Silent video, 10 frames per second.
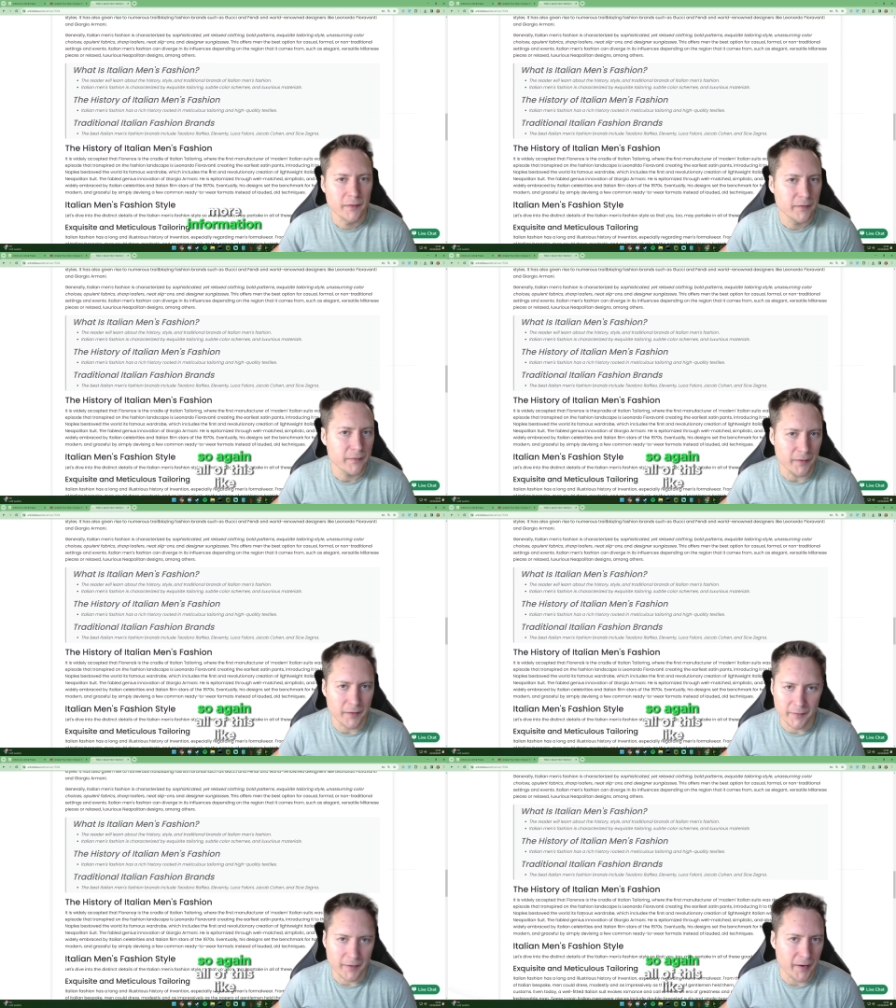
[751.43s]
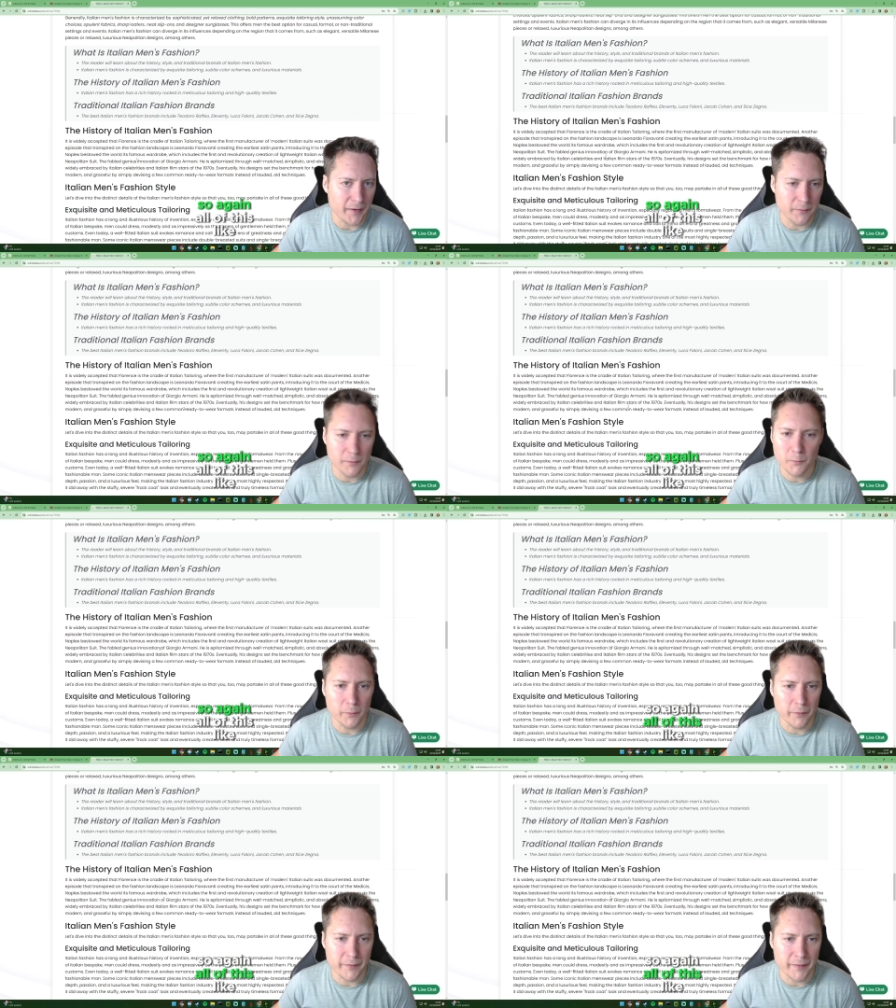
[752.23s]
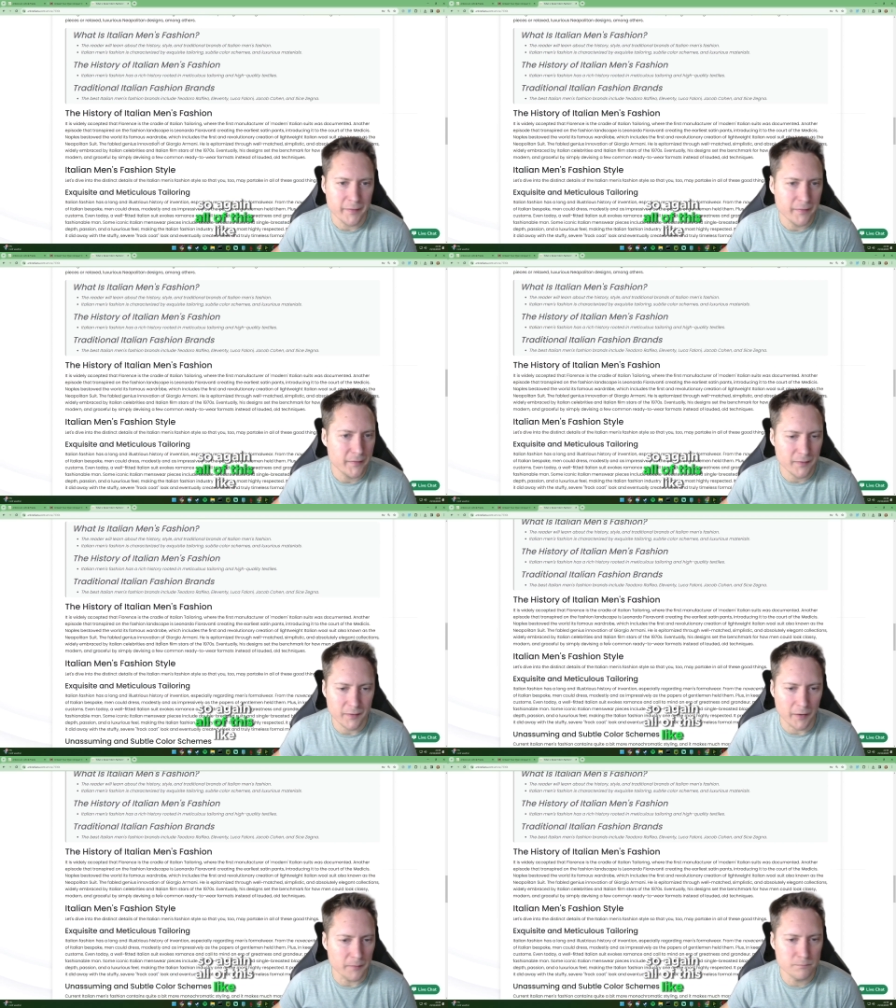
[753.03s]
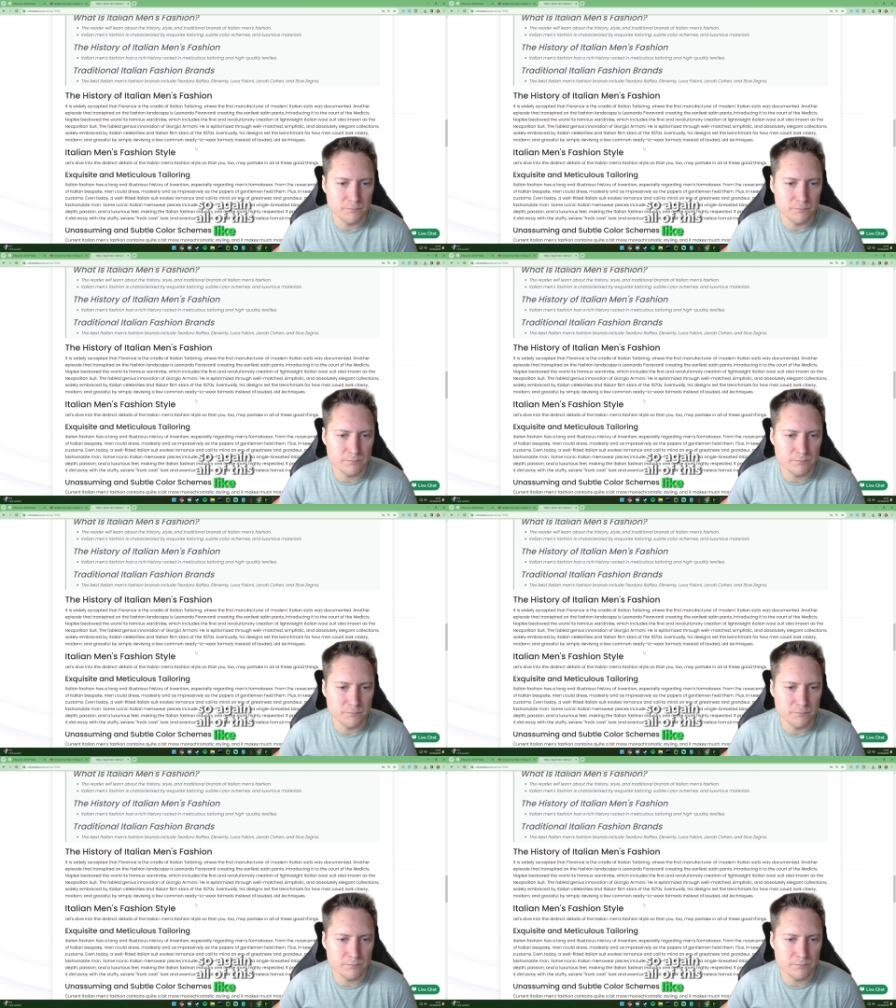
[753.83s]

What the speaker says: So again, all of this, like